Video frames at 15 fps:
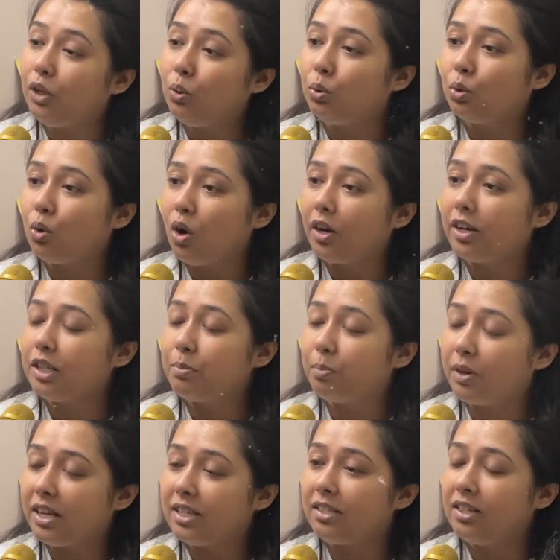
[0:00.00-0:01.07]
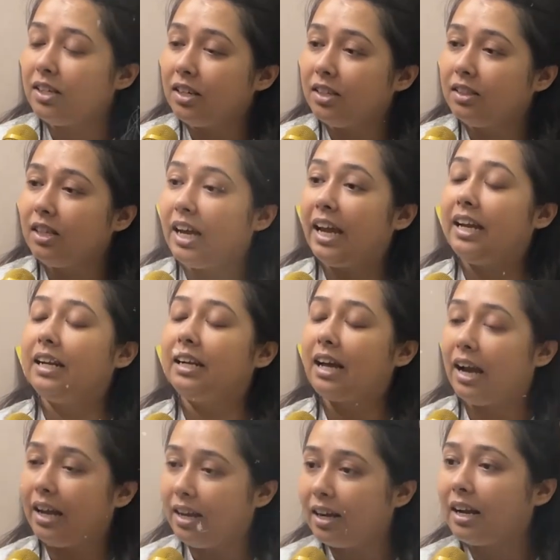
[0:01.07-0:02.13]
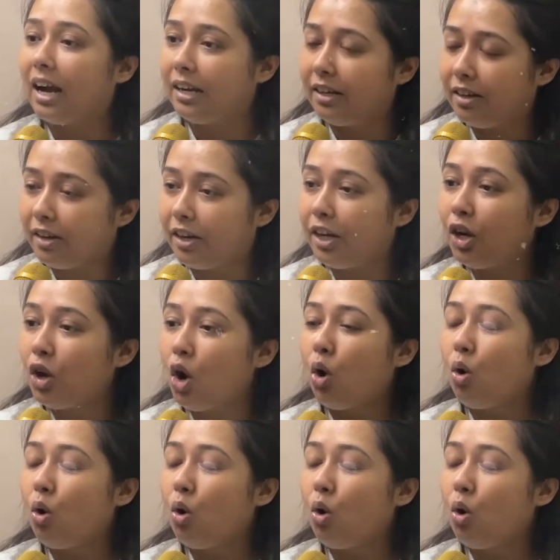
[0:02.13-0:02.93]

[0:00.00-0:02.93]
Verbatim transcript: Youth Congress president in the entire country